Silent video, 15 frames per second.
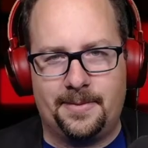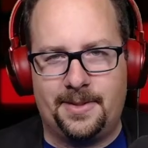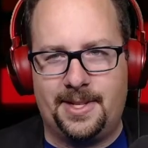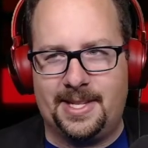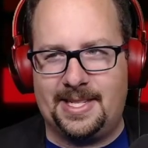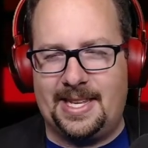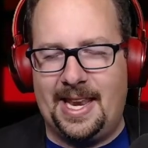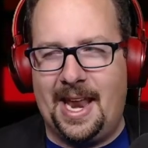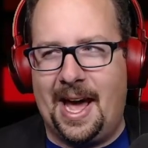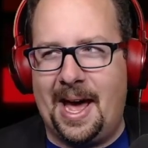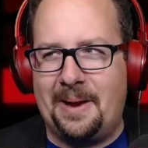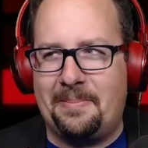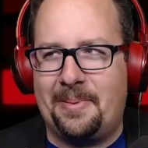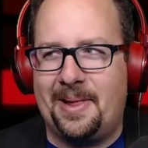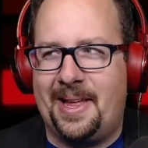Does
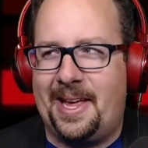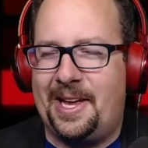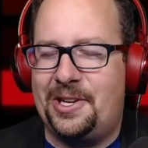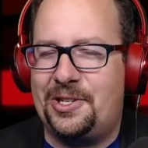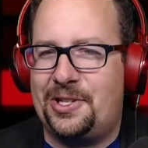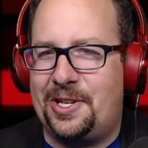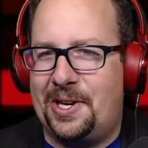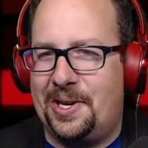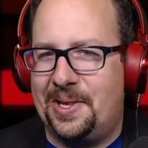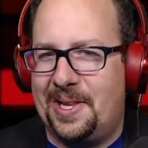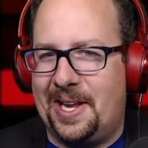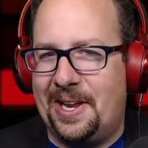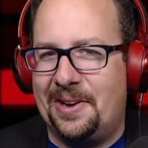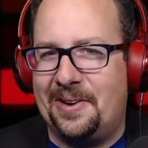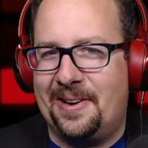not play a
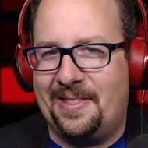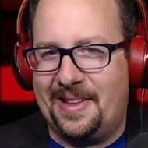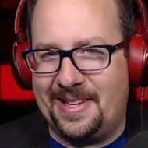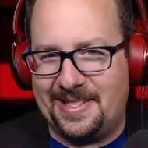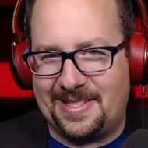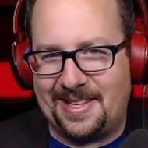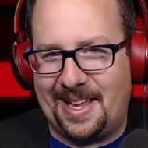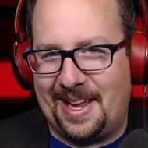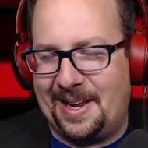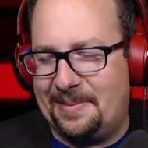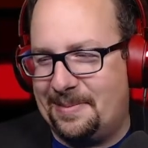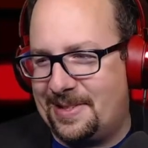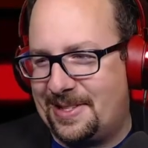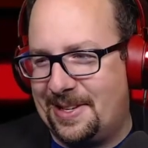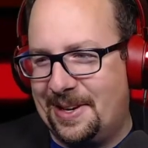cheerleader in this
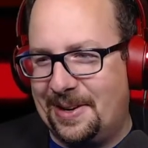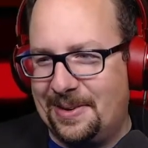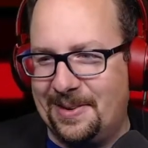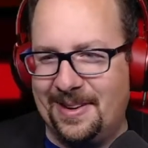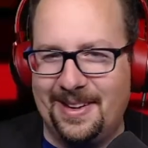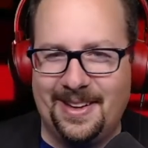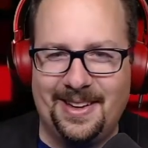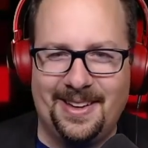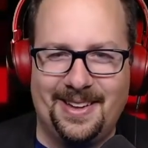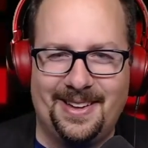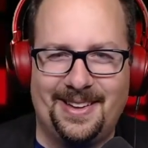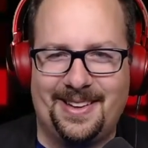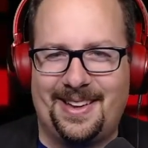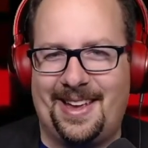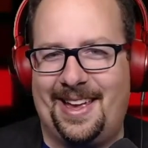game, so
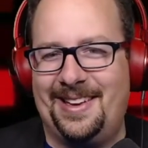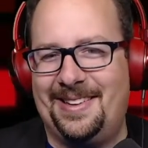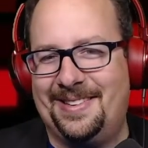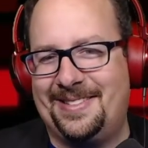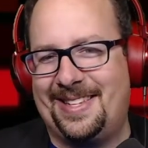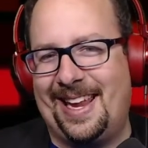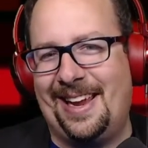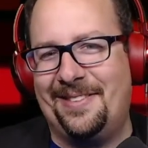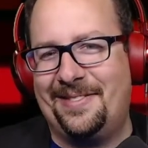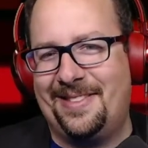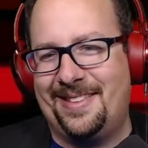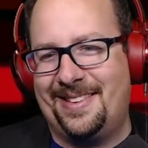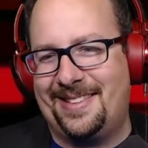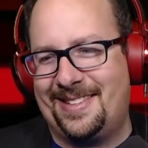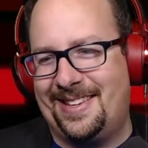can you save
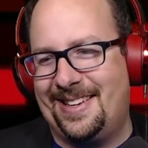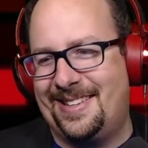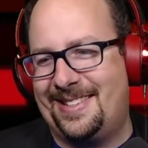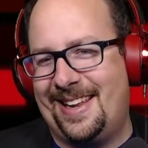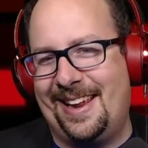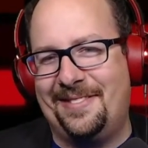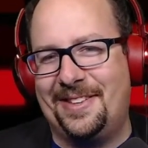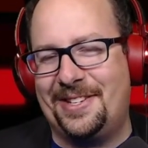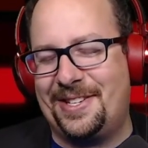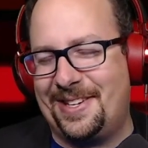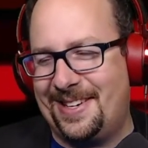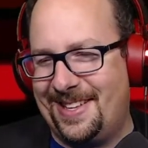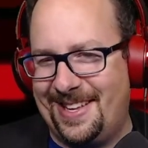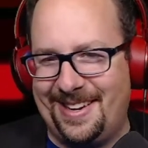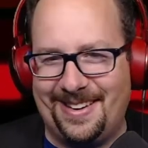the
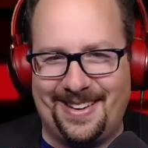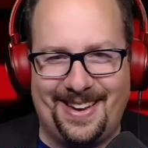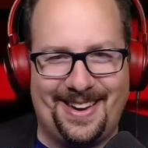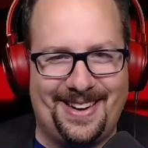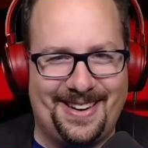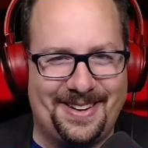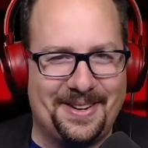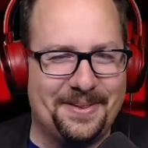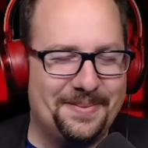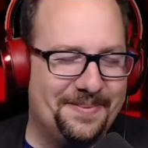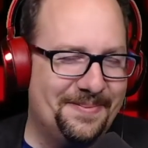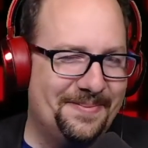cheerleader? I don't know.